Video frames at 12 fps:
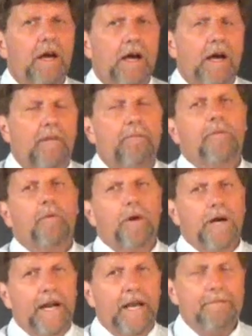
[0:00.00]
But we're
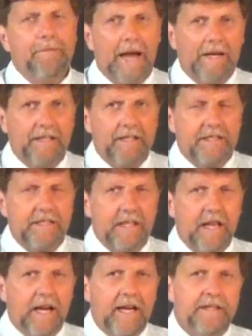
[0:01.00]
going to head back to the
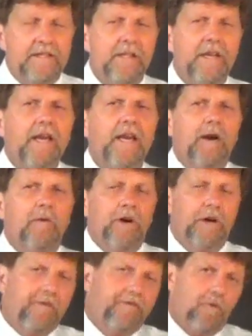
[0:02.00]
slides and we're
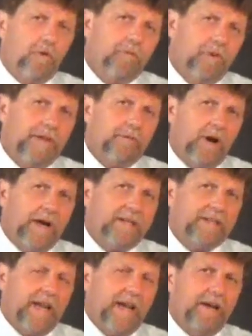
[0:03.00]
going to formally
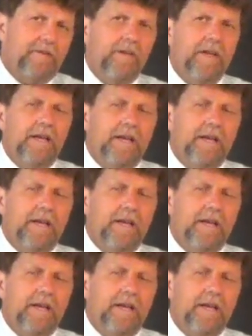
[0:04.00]
write down